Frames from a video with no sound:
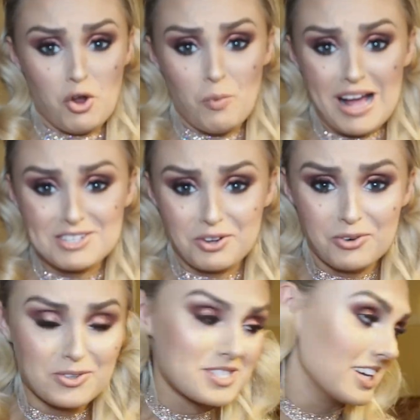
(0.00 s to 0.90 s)
yeah. who wears a
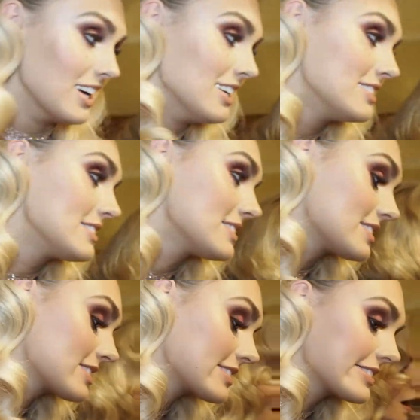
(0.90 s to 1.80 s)
corset? But but,
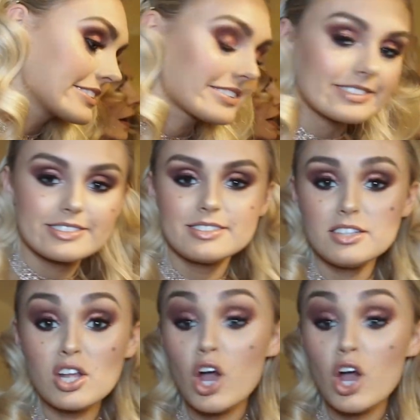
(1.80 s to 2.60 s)
but it's got